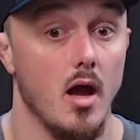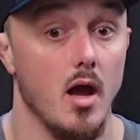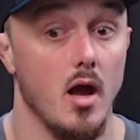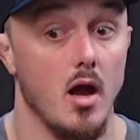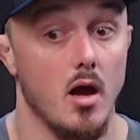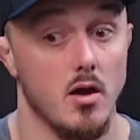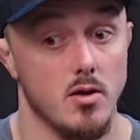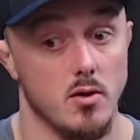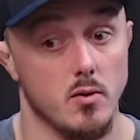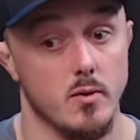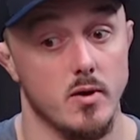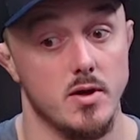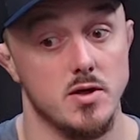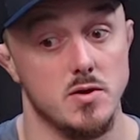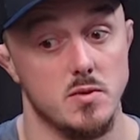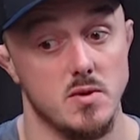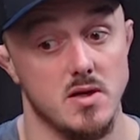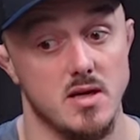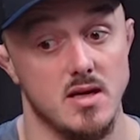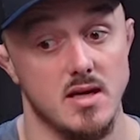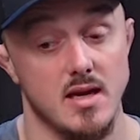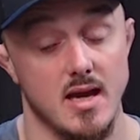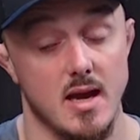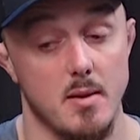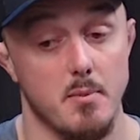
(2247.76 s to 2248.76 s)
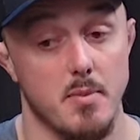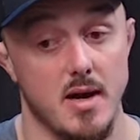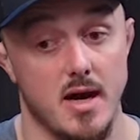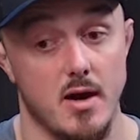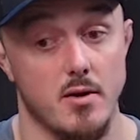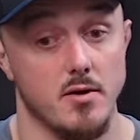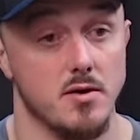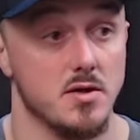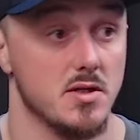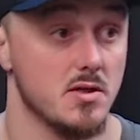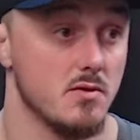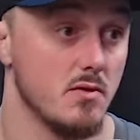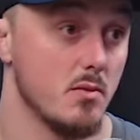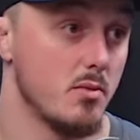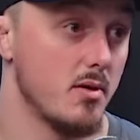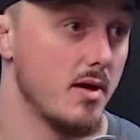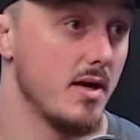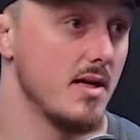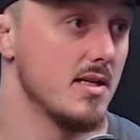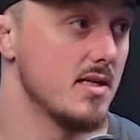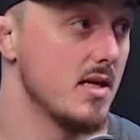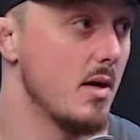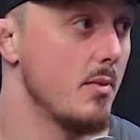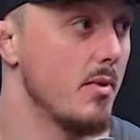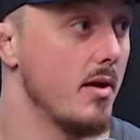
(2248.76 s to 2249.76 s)
Otherwise, we can get powders to
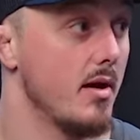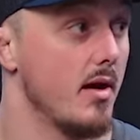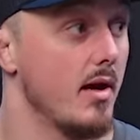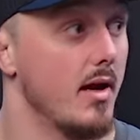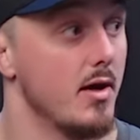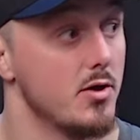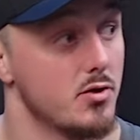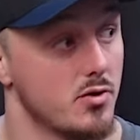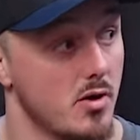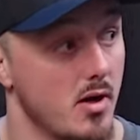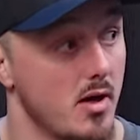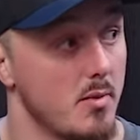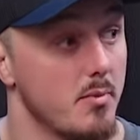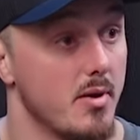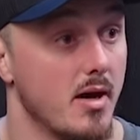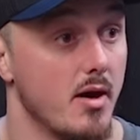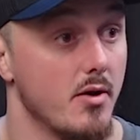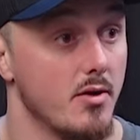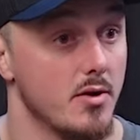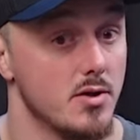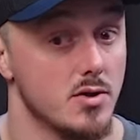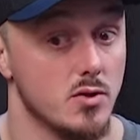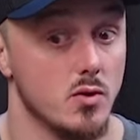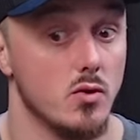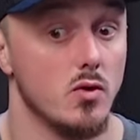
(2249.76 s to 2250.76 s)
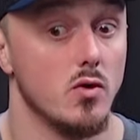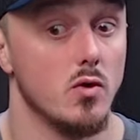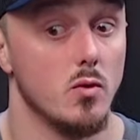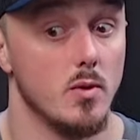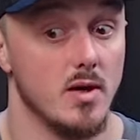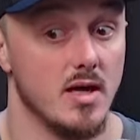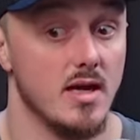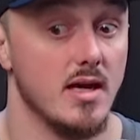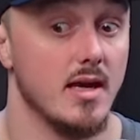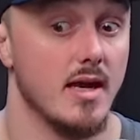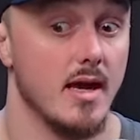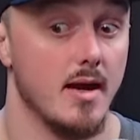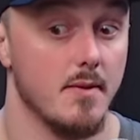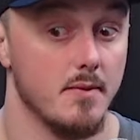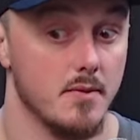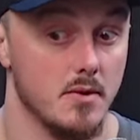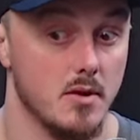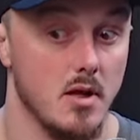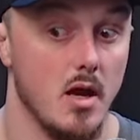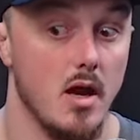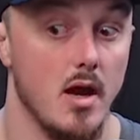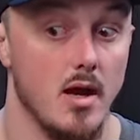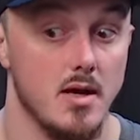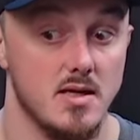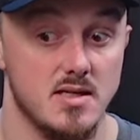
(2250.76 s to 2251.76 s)
replace that, being electrolyte powders, or we can get
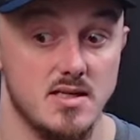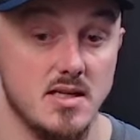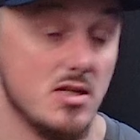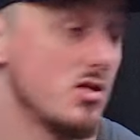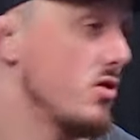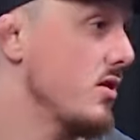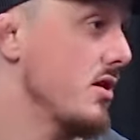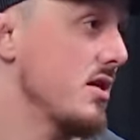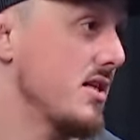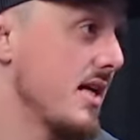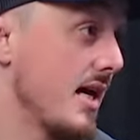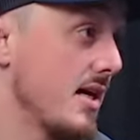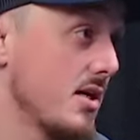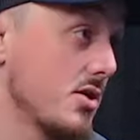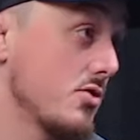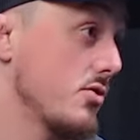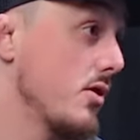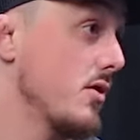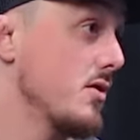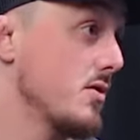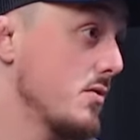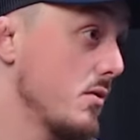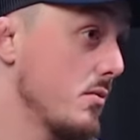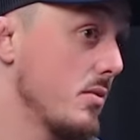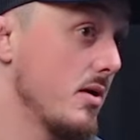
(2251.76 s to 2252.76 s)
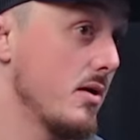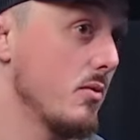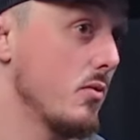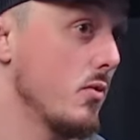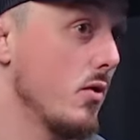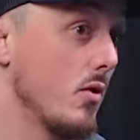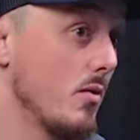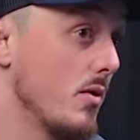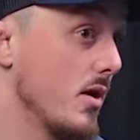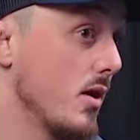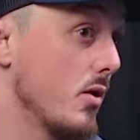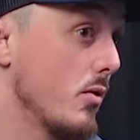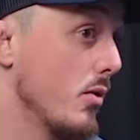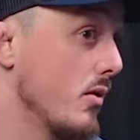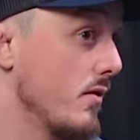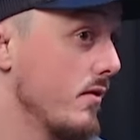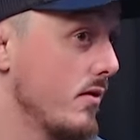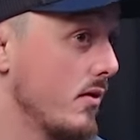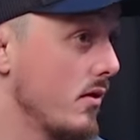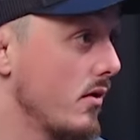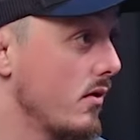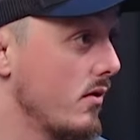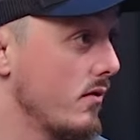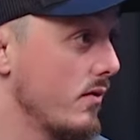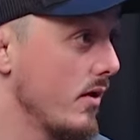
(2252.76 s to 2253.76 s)
citrulline dextrose would be what the
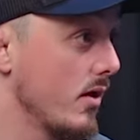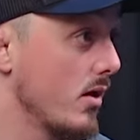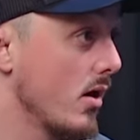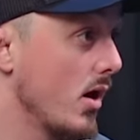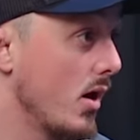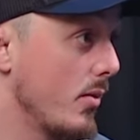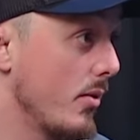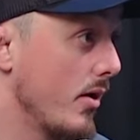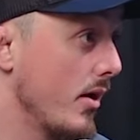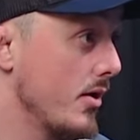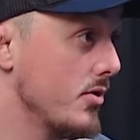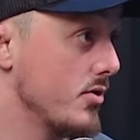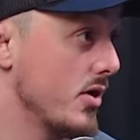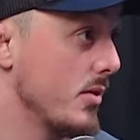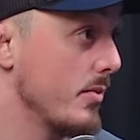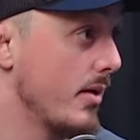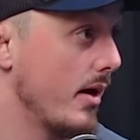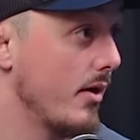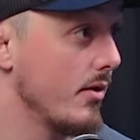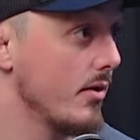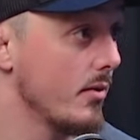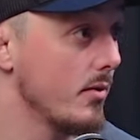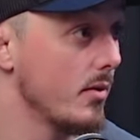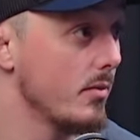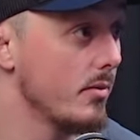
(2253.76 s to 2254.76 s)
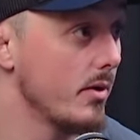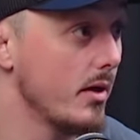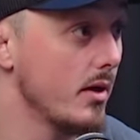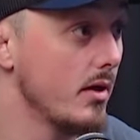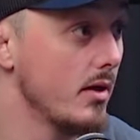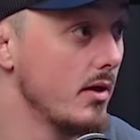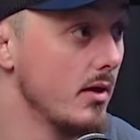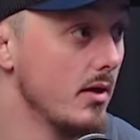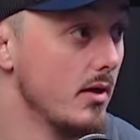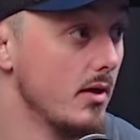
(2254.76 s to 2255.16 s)
equivalent of a carbohydrate powder would be.